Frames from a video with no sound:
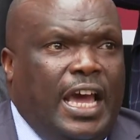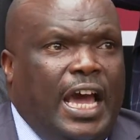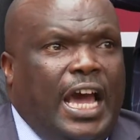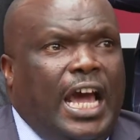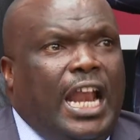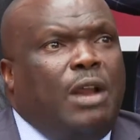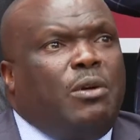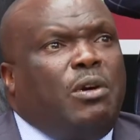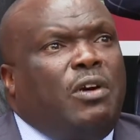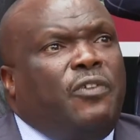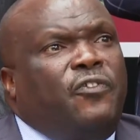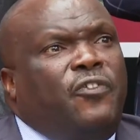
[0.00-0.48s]

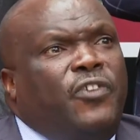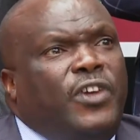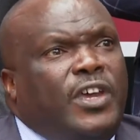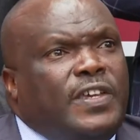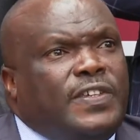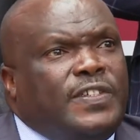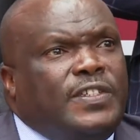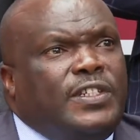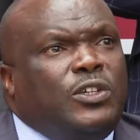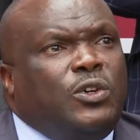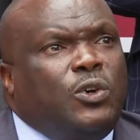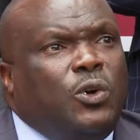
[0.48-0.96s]
and our
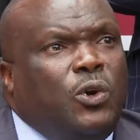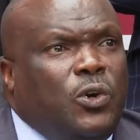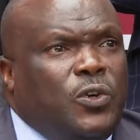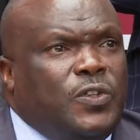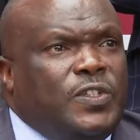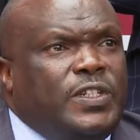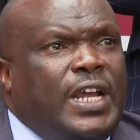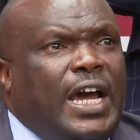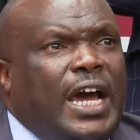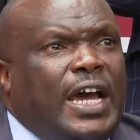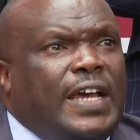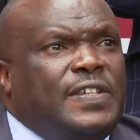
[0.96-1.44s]
fixed
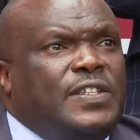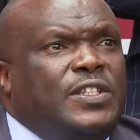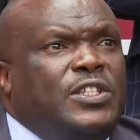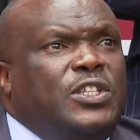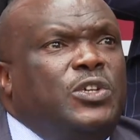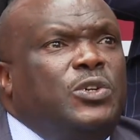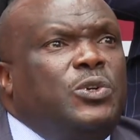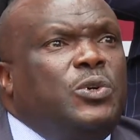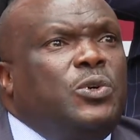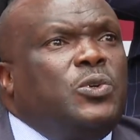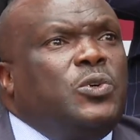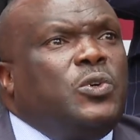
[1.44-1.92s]
costs are
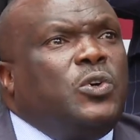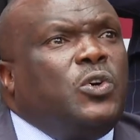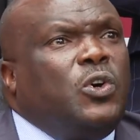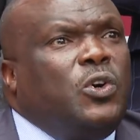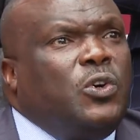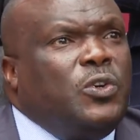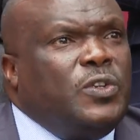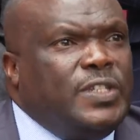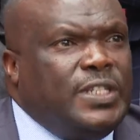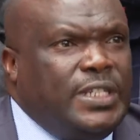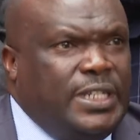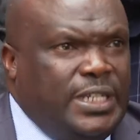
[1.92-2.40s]
still
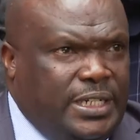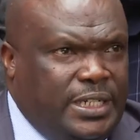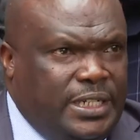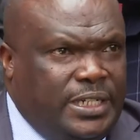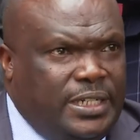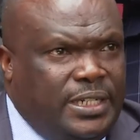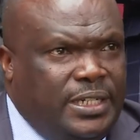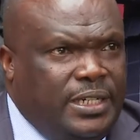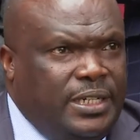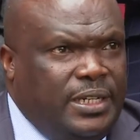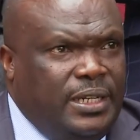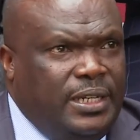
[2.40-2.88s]

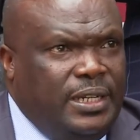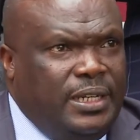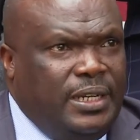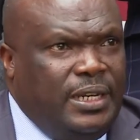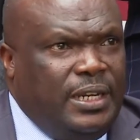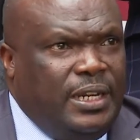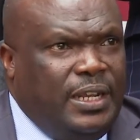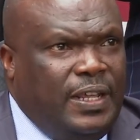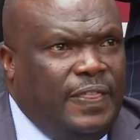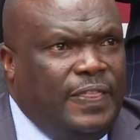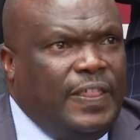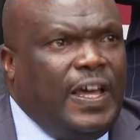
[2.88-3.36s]
constant,
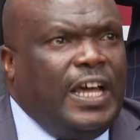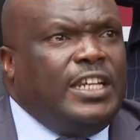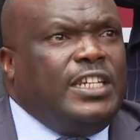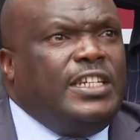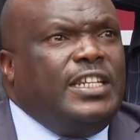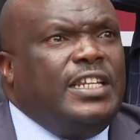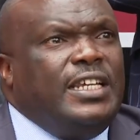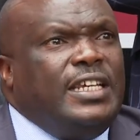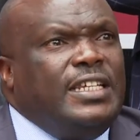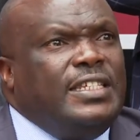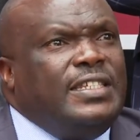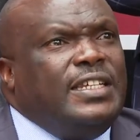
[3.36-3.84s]

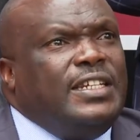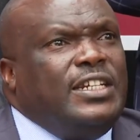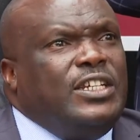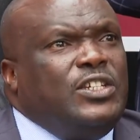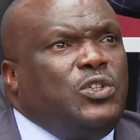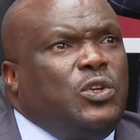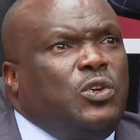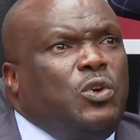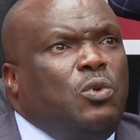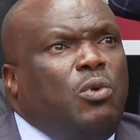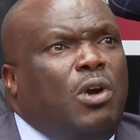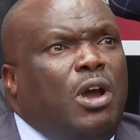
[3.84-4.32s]
that is the
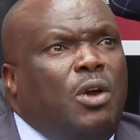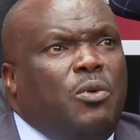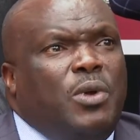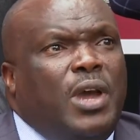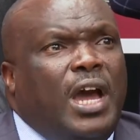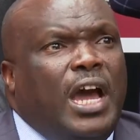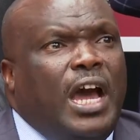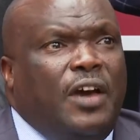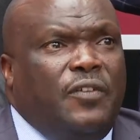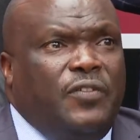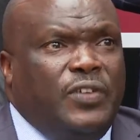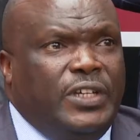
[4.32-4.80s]
reason why
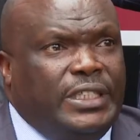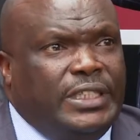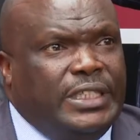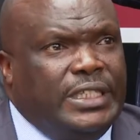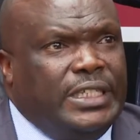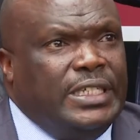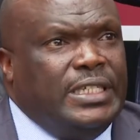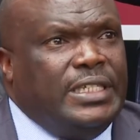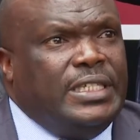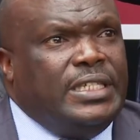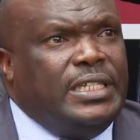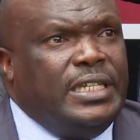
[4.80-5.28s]
we are having
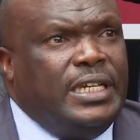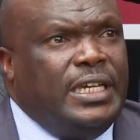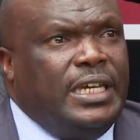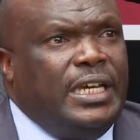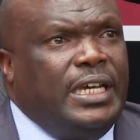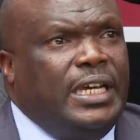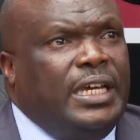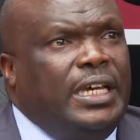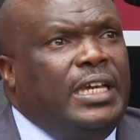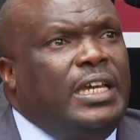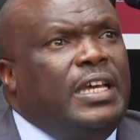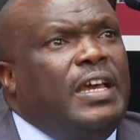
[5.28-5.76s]
this
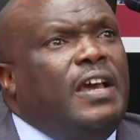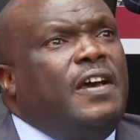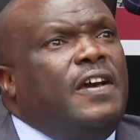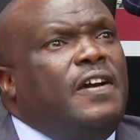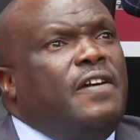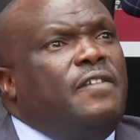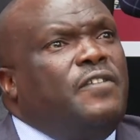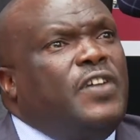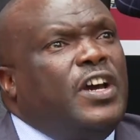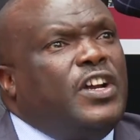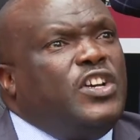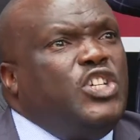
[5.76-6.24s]

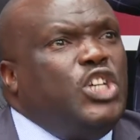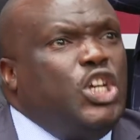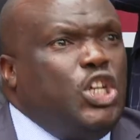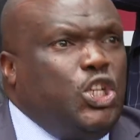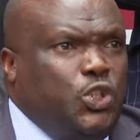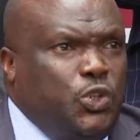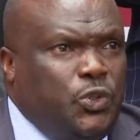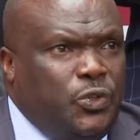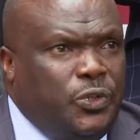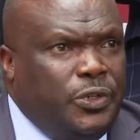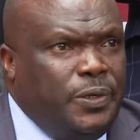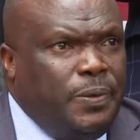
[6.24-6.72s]

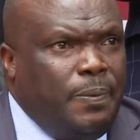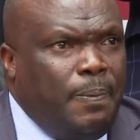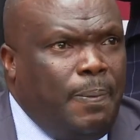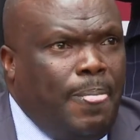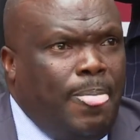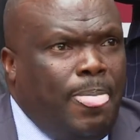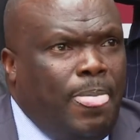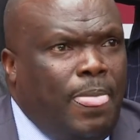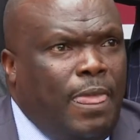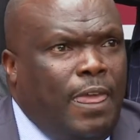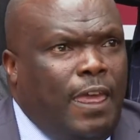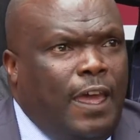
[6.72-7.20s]
variation.
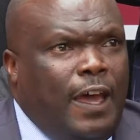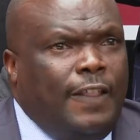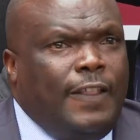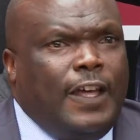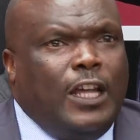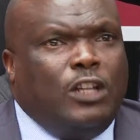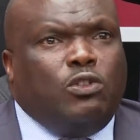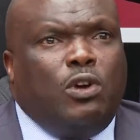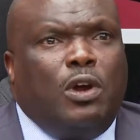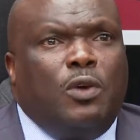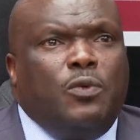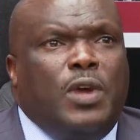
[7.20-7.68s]
And
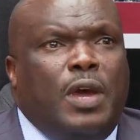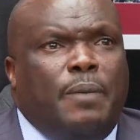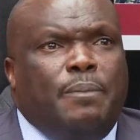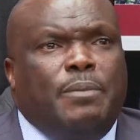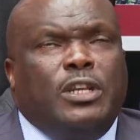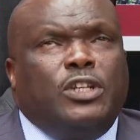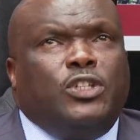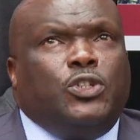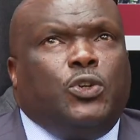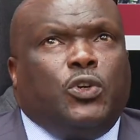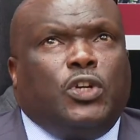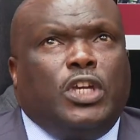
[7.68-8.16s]
that's why we have
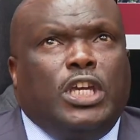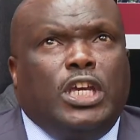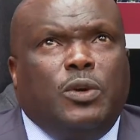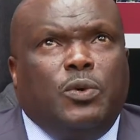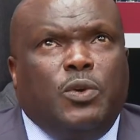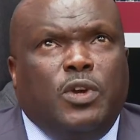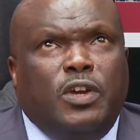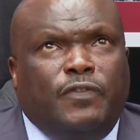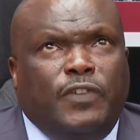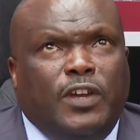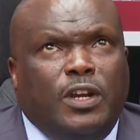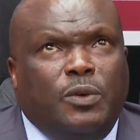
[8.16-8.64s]
been
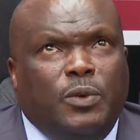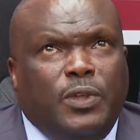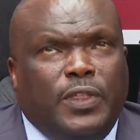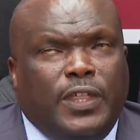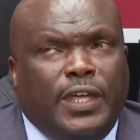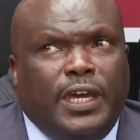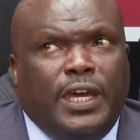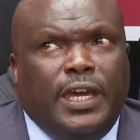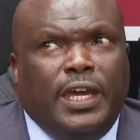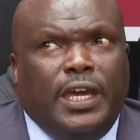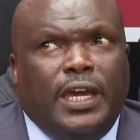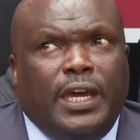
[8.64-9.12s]
talking even with
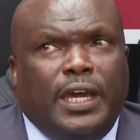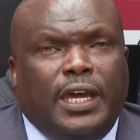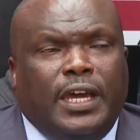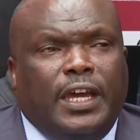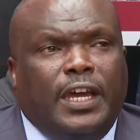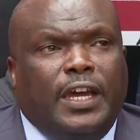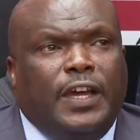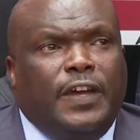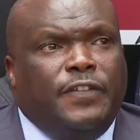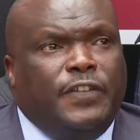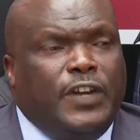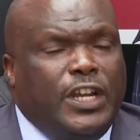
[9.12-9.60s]

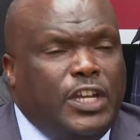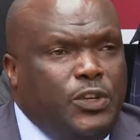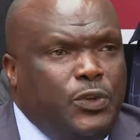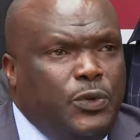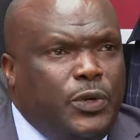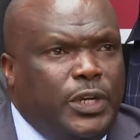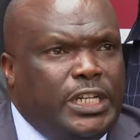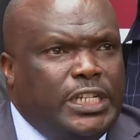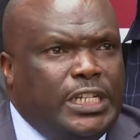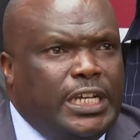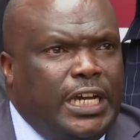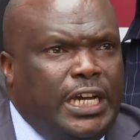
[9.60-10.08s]
the
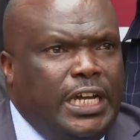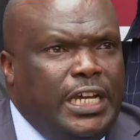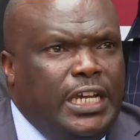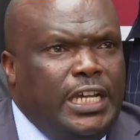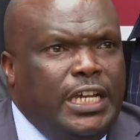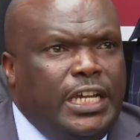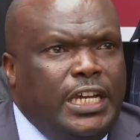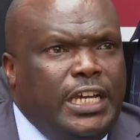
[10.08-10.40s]
regulator,